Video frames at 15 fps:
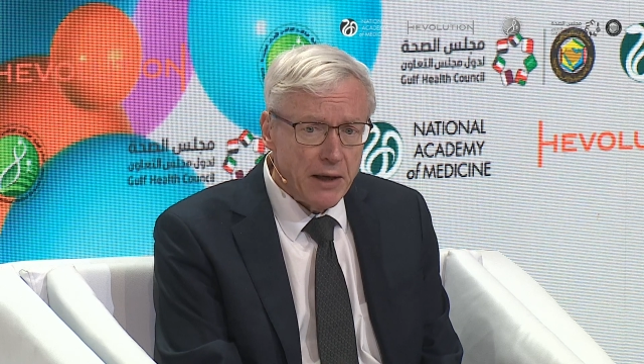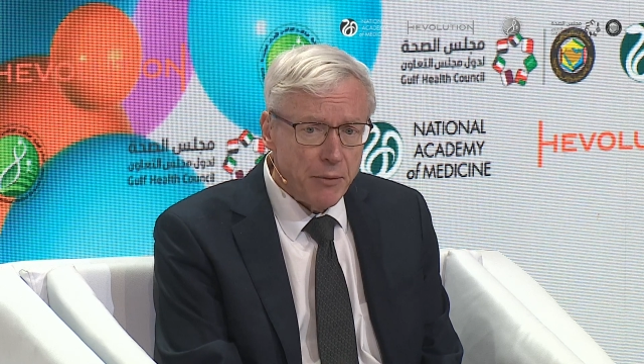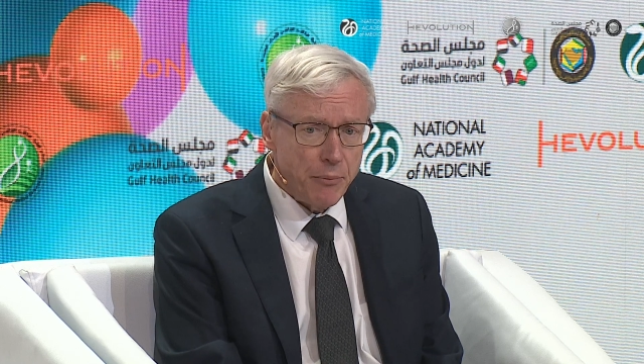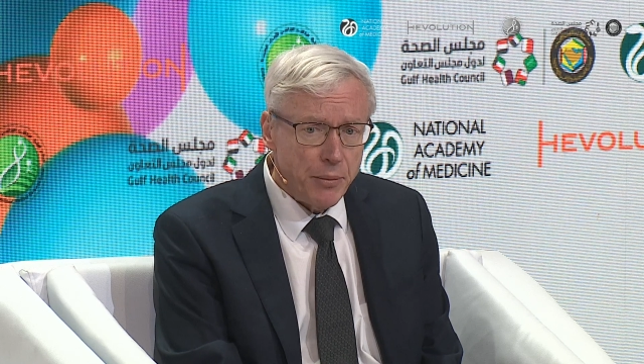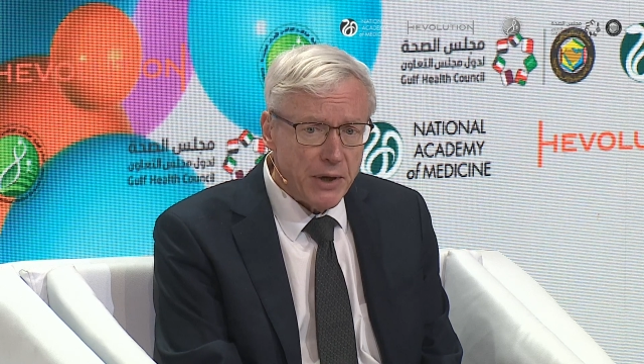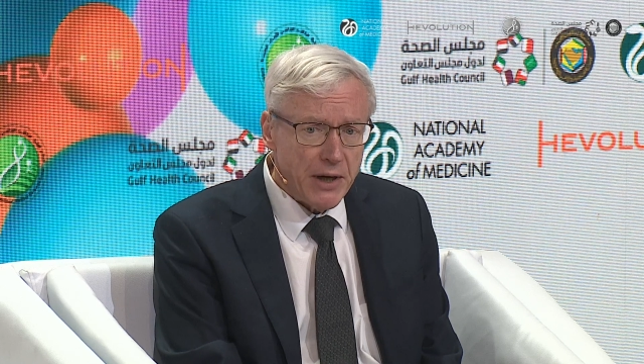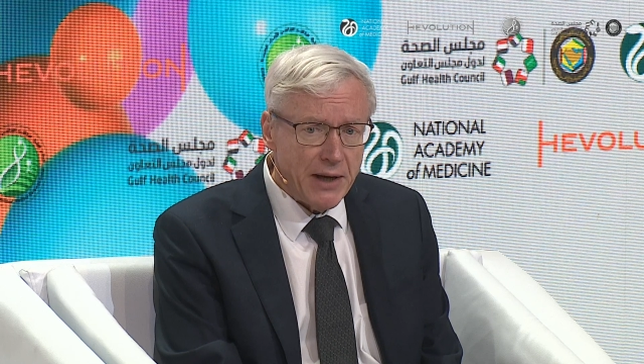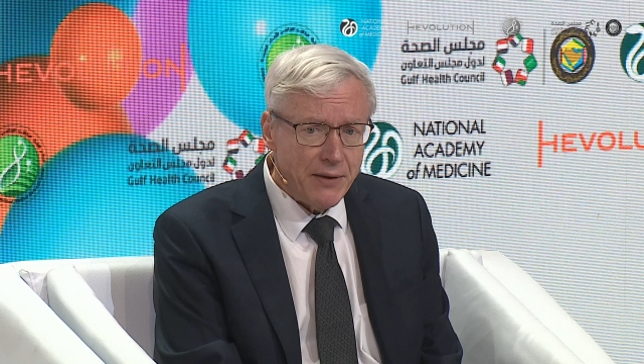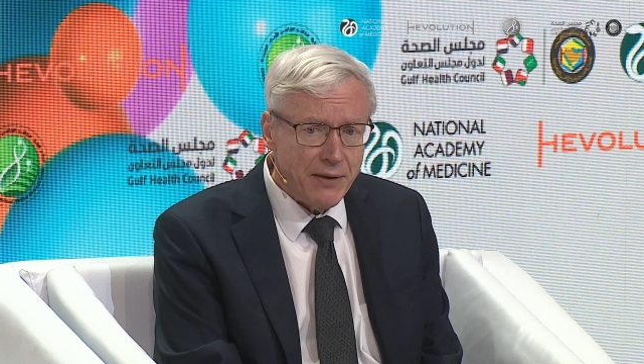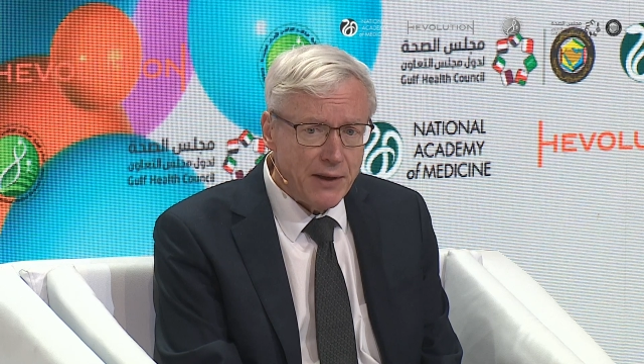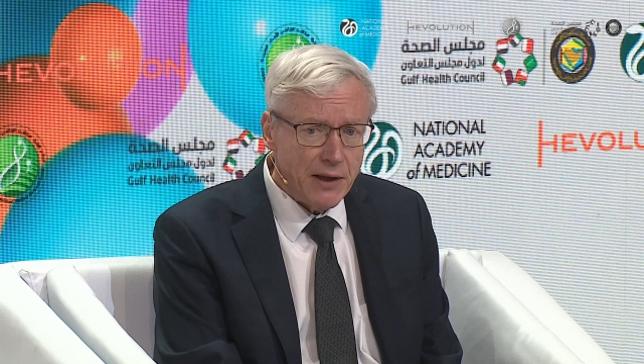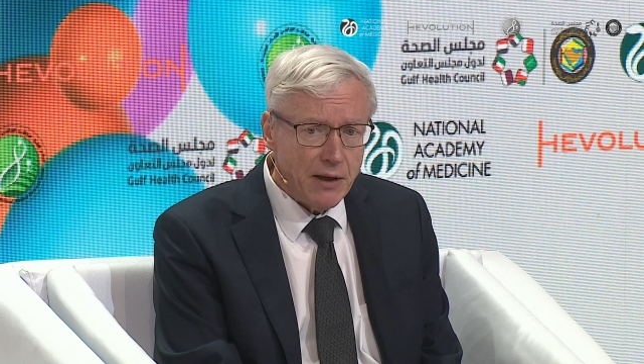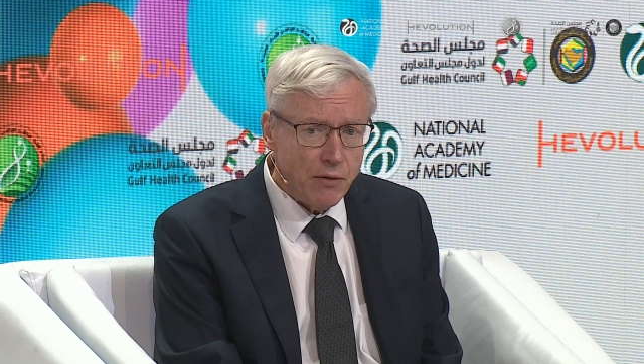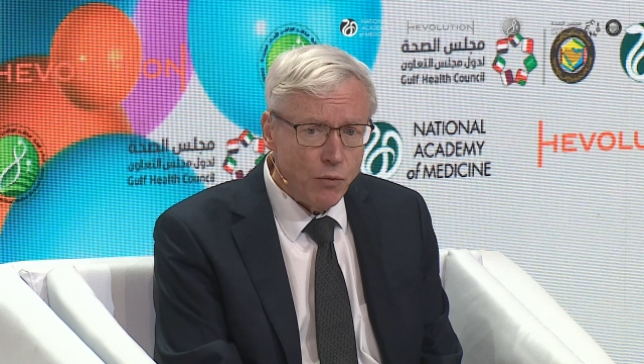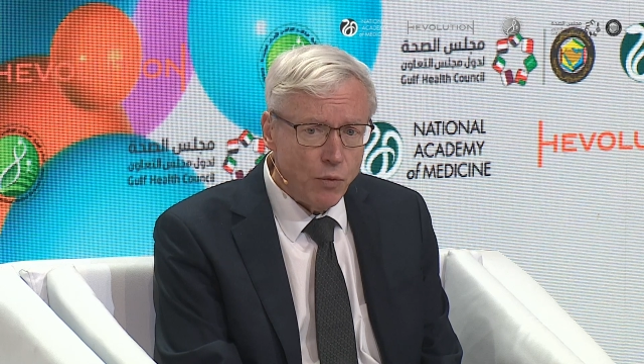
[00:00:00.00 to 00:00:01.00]
But I
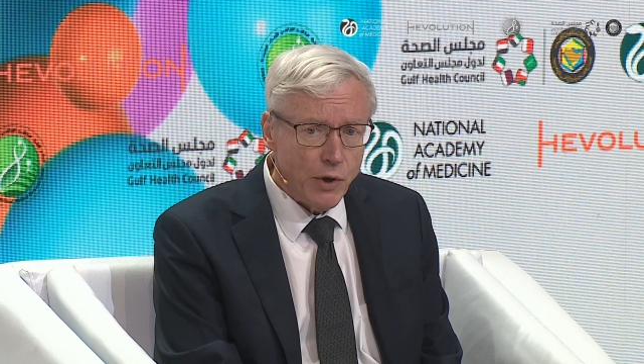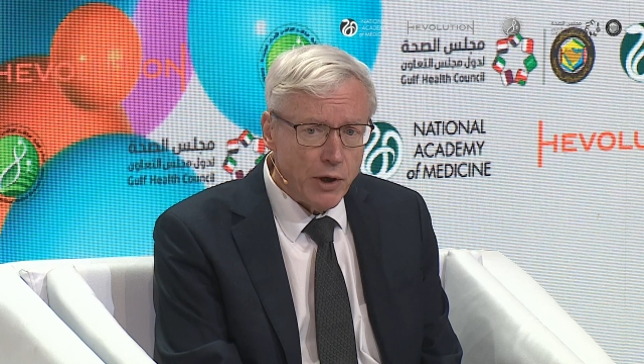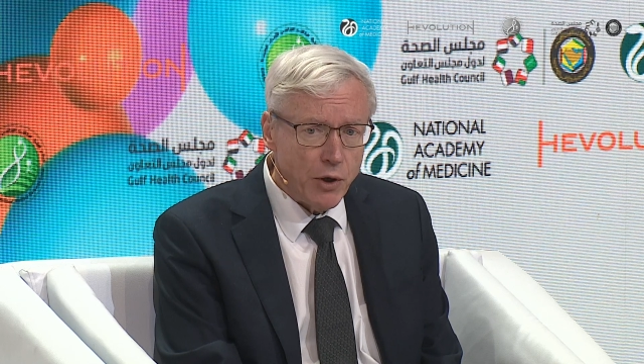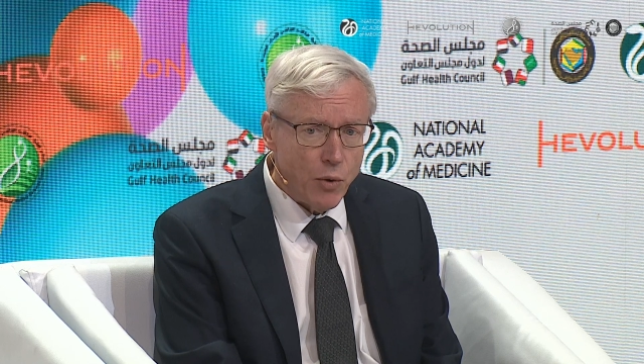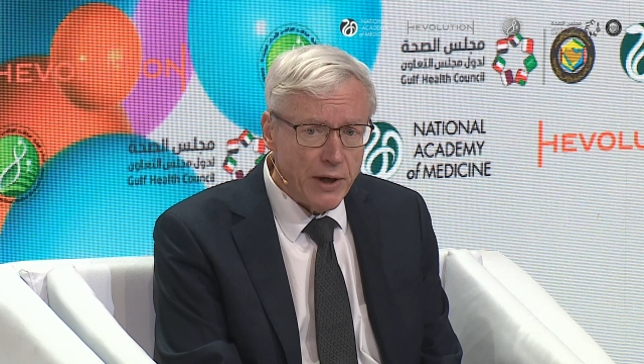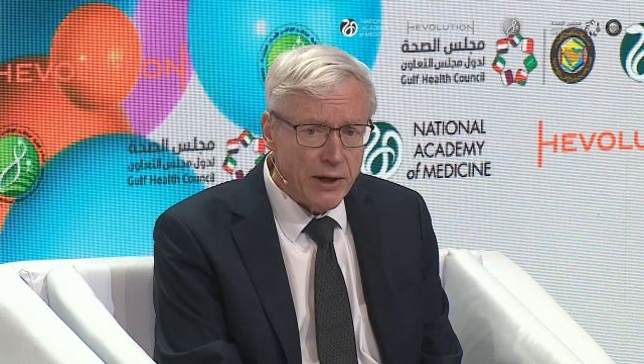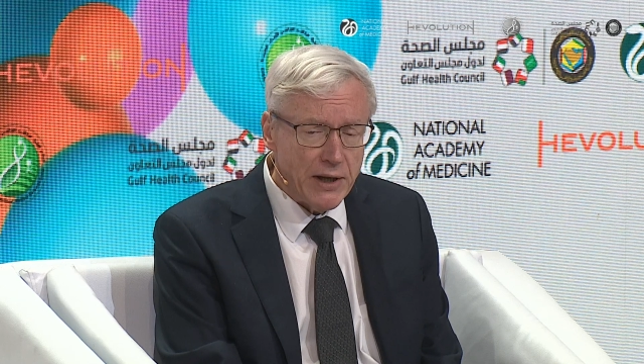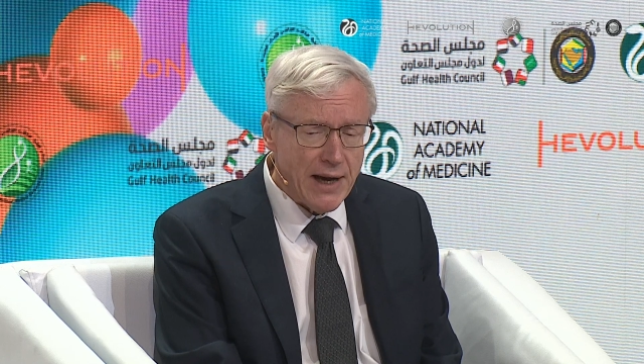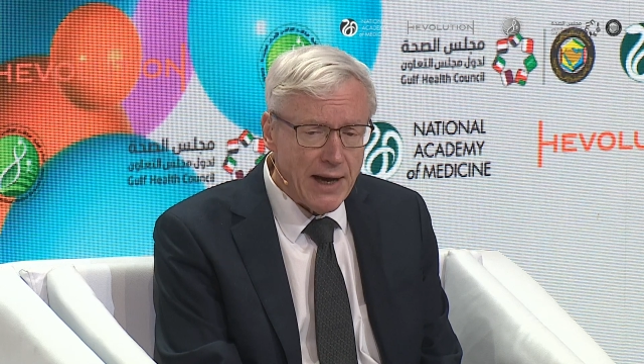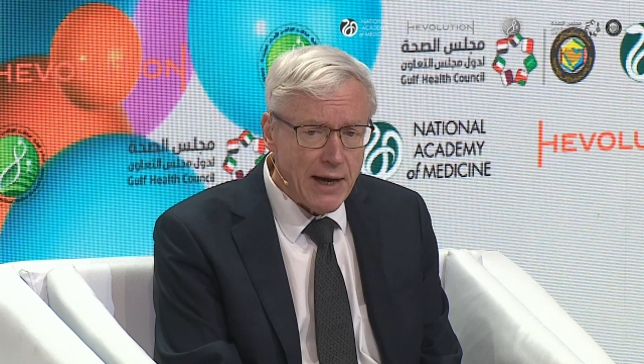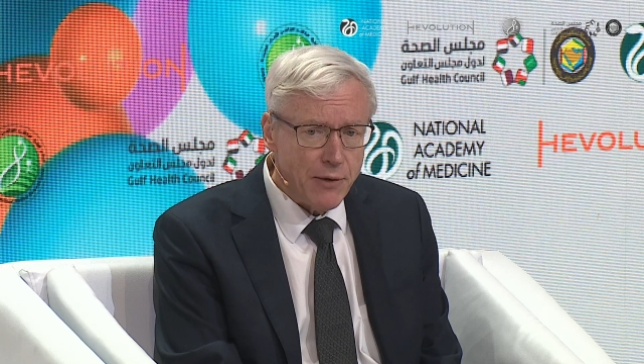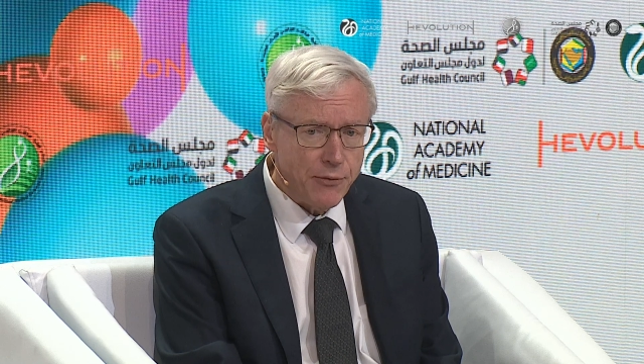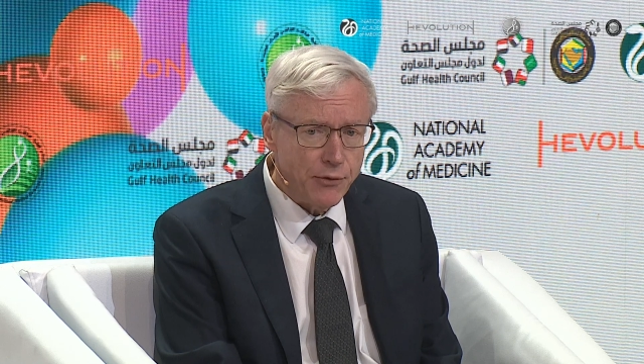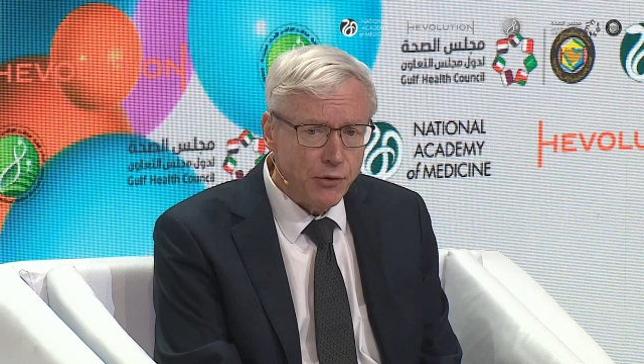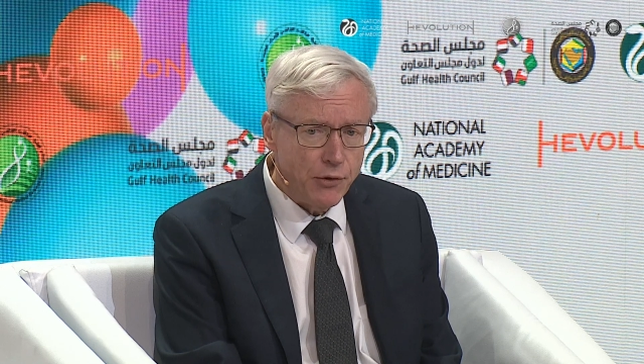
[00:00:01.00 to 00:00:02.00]
think we're going to
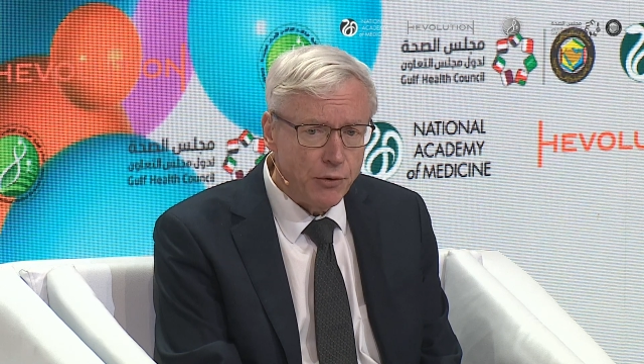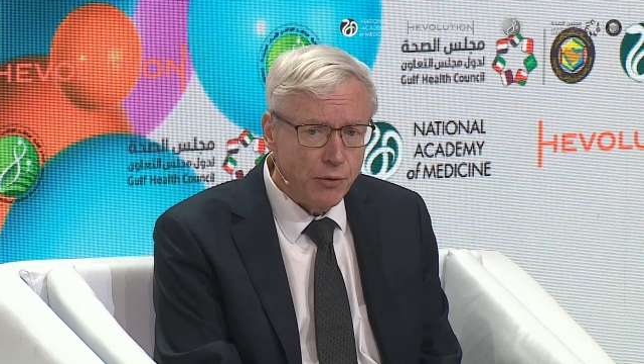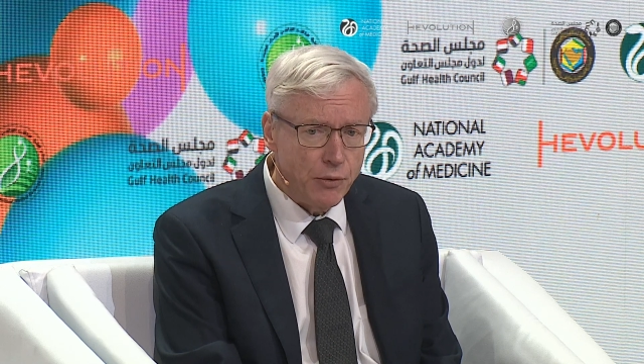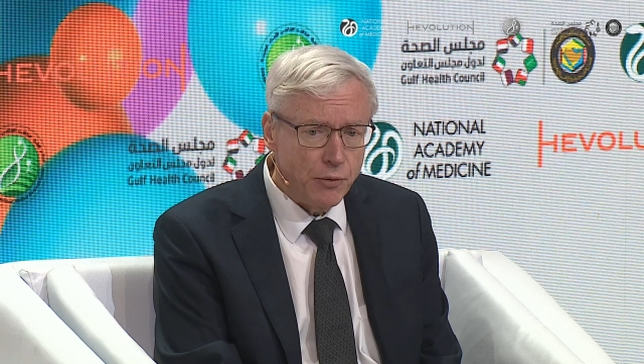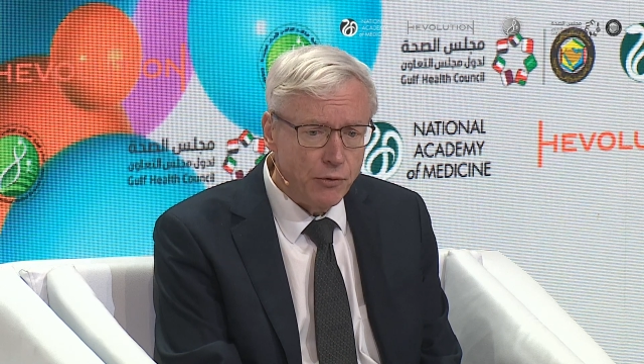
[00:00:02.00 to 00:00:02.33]
have to